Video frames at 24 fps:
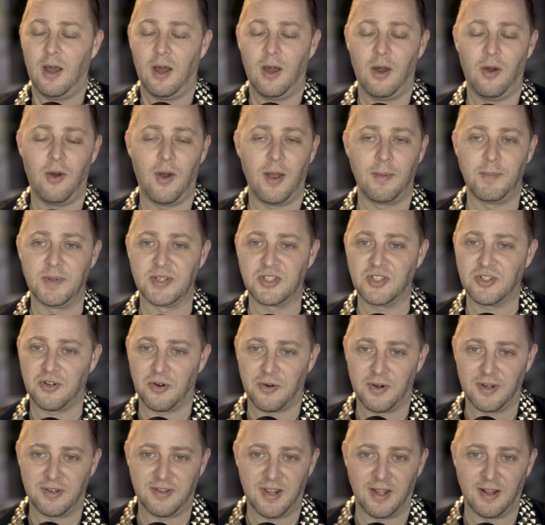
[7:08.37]
oh, I miss
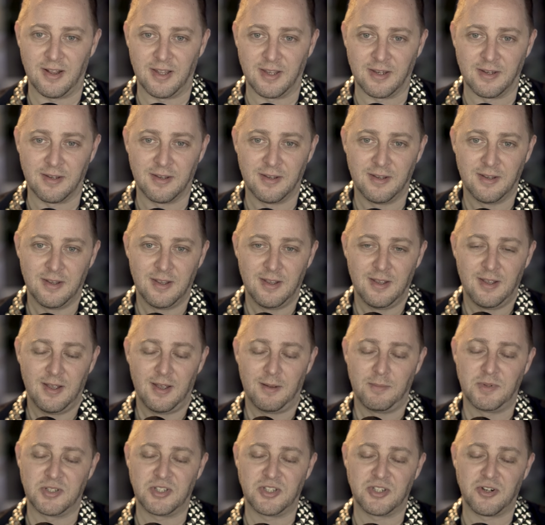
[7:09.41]
storytelling,
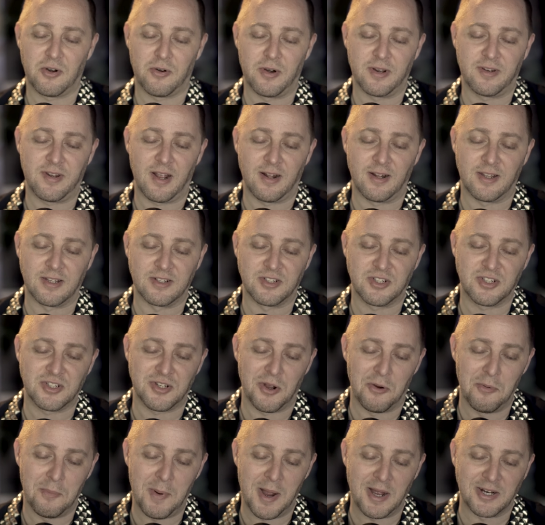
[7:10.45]
I miss storytelling
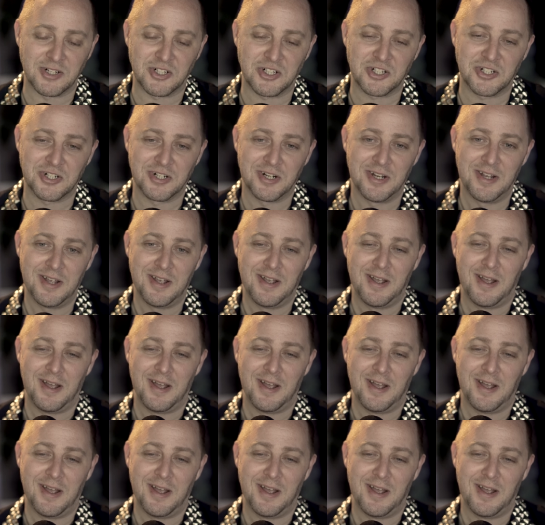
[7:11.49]
so much,